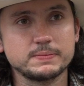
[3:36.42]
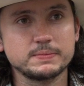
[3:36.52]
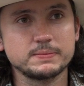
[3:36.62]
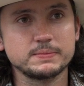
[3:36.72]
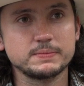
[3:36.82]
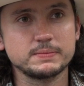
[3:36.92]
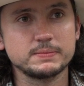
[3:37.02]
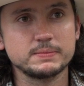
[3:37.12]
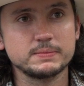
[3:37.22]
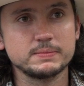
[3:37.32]
So it's a
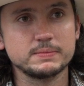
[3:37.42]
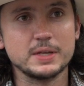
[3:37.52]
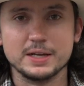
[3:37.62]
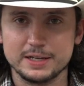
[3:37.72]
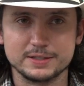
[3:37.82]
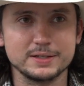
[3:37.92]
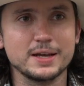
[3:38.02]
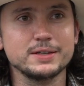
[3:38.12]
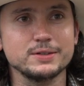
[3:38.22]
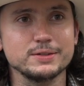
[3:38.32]
good thing. It's a
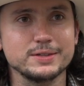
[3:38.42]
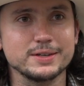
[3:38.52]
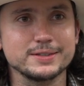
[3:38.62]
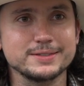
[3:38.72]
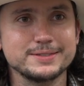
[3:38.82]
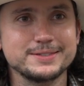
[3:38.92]
dang good thing.